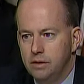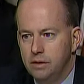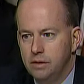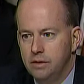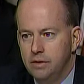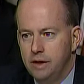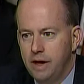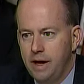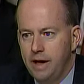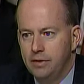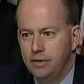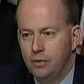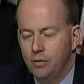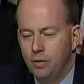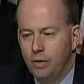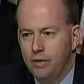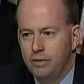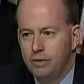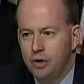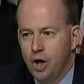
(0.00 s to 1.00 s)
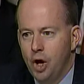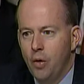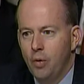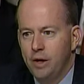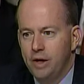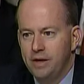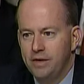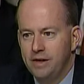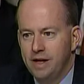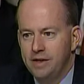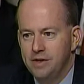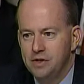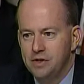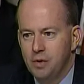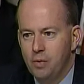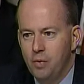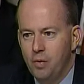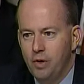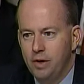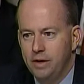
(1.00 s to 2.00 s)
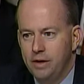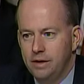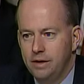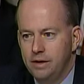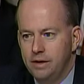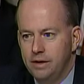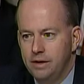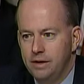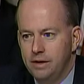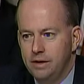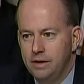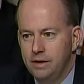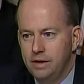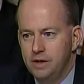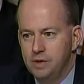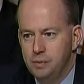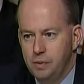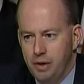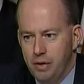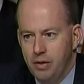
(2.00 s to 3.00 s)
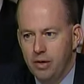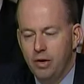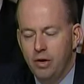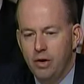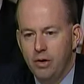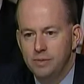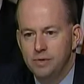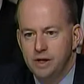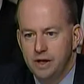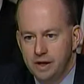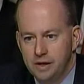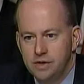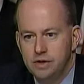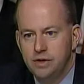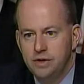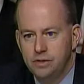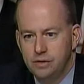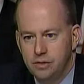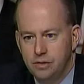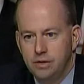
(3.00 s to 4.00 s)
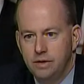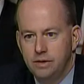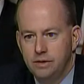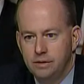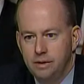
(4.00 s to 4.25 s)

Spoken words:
that knowing that someone is bearing arms is a deterrent.